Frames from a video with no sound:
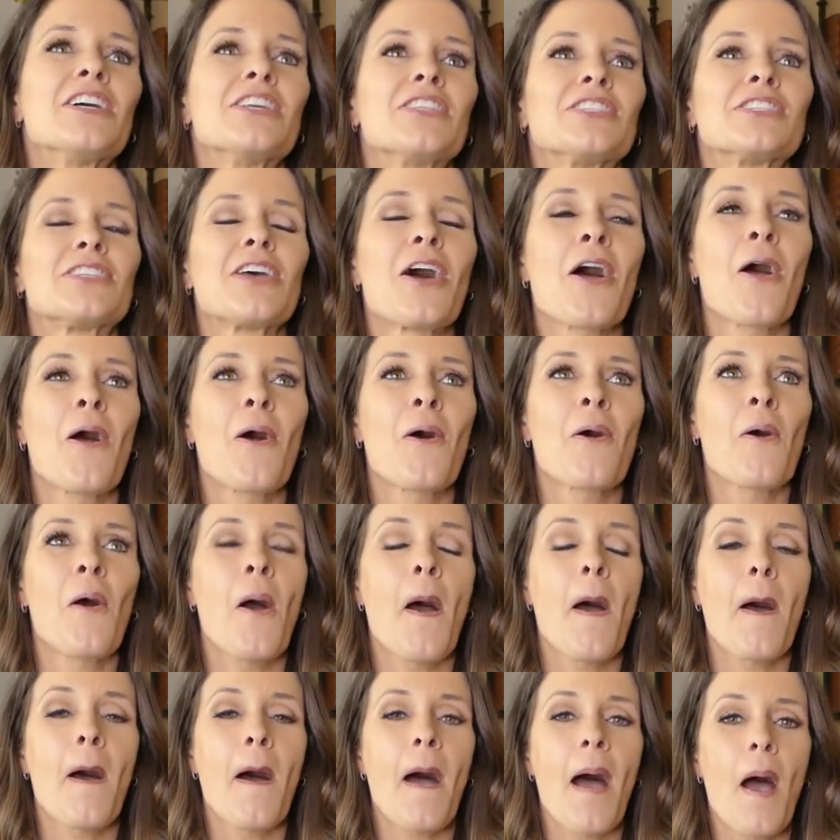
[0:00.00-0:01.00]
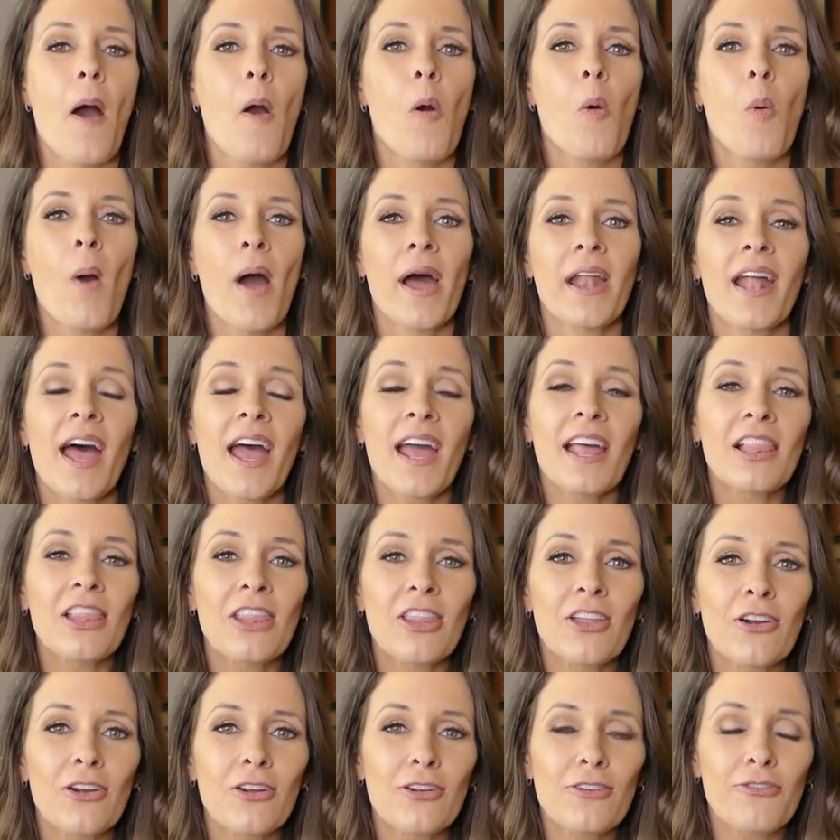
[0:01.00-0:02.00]
So what I
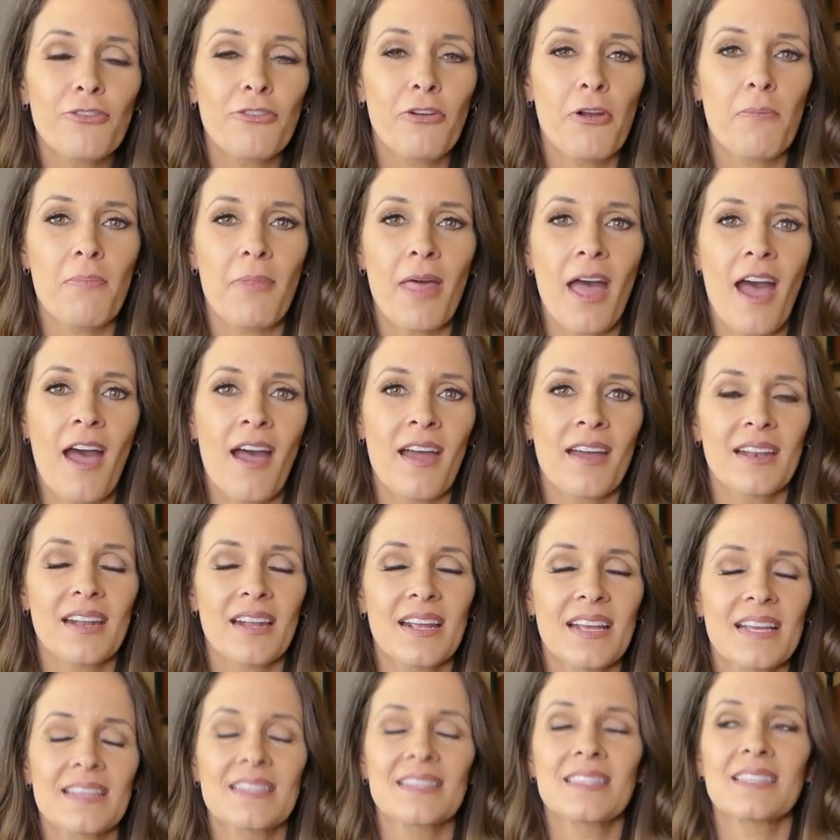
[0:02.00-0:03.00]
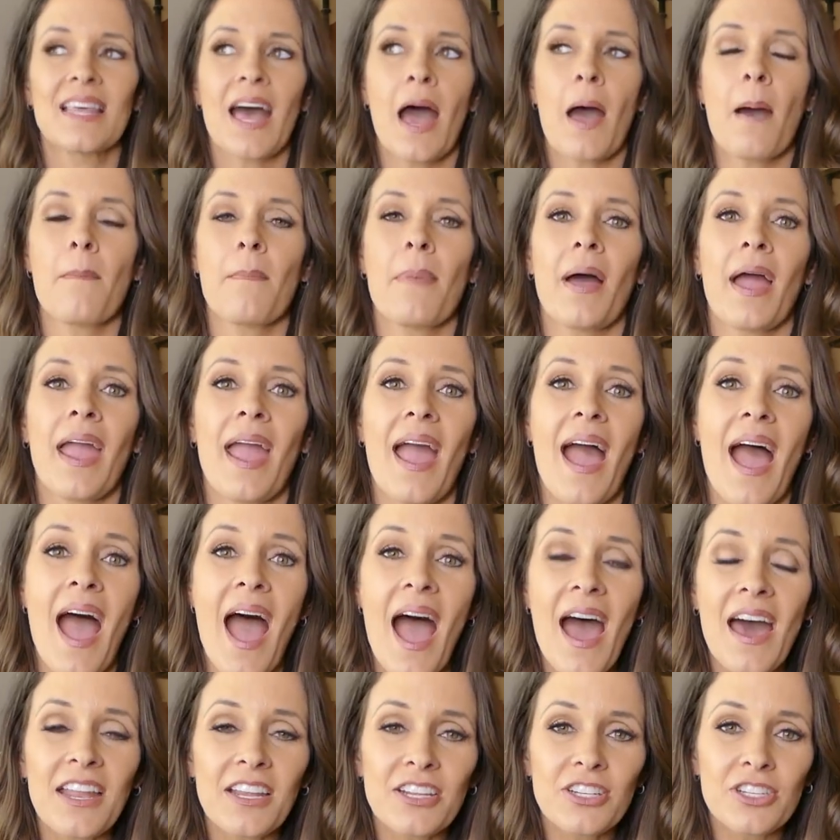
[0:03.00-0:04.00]
learned from that is that my
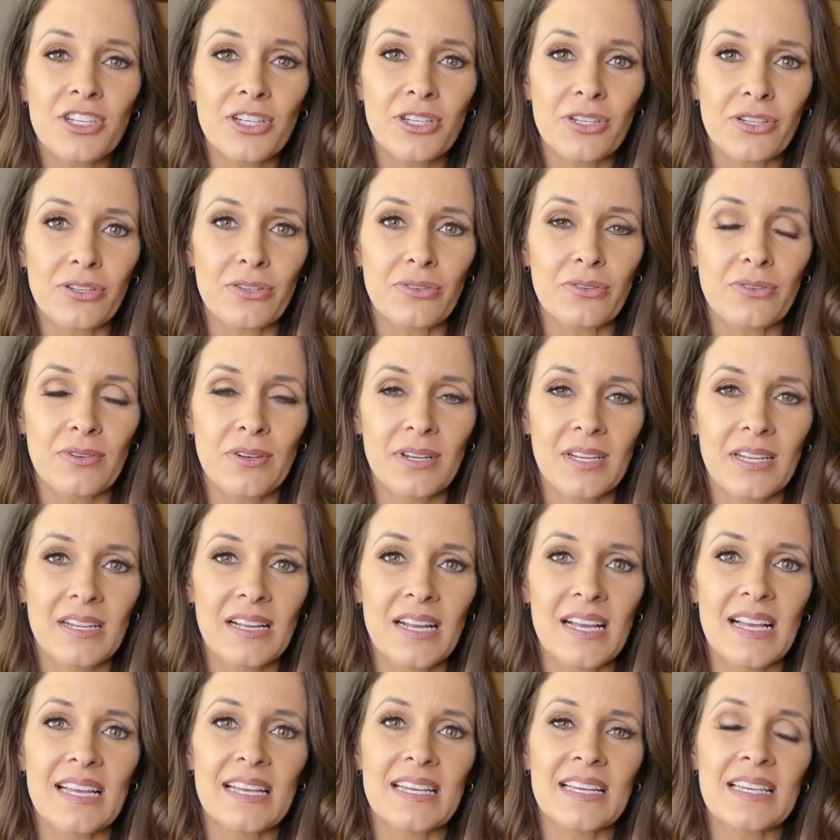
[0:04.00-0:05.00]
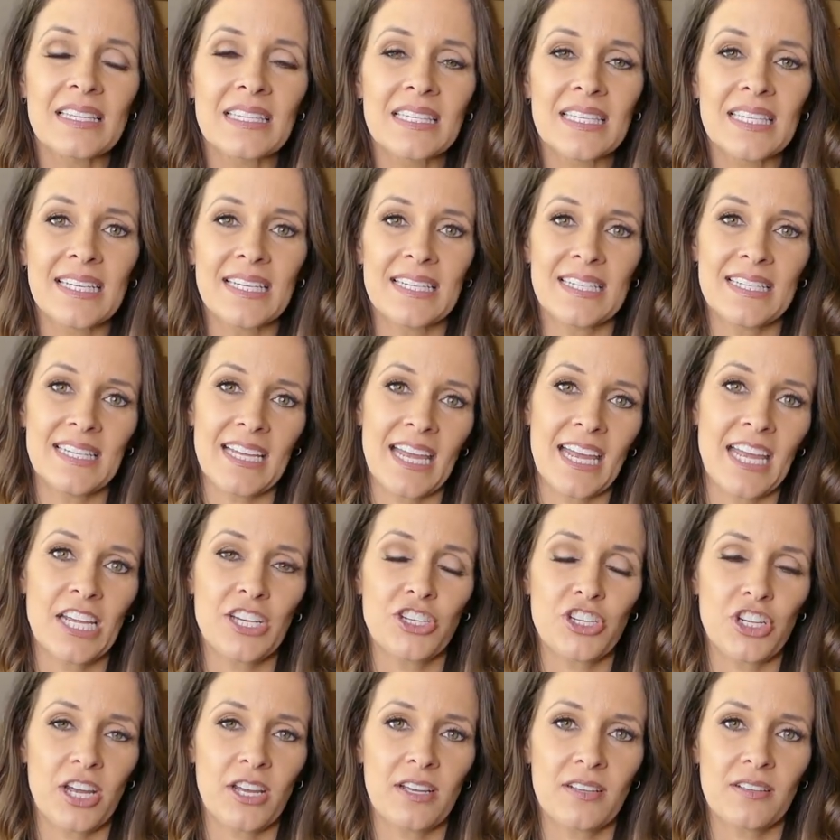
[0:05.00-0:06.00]
attitude is
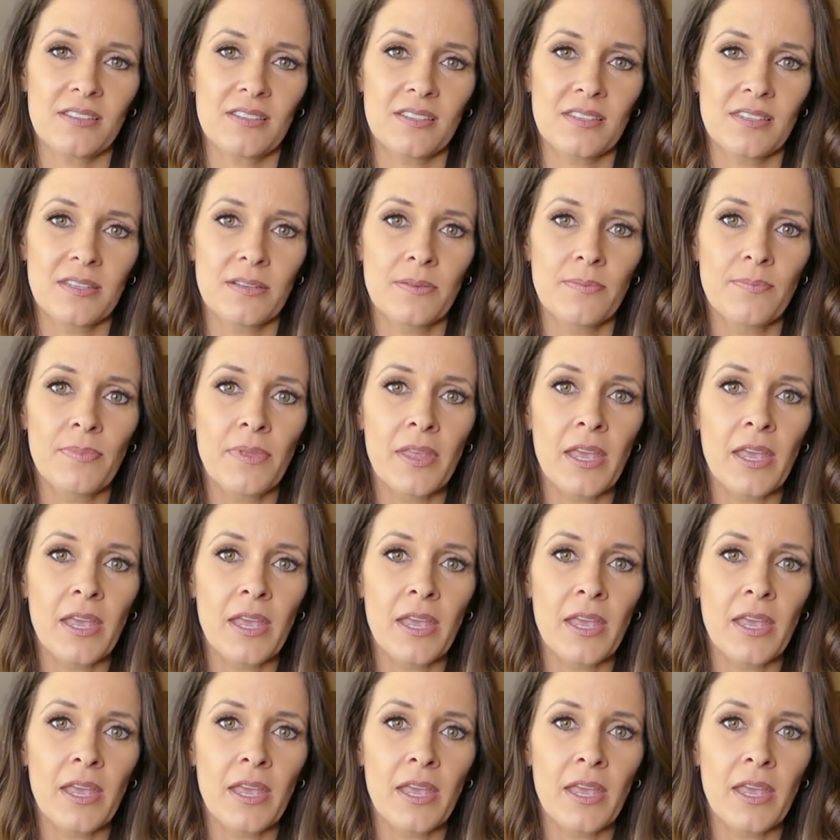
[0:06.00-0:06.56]
contagious.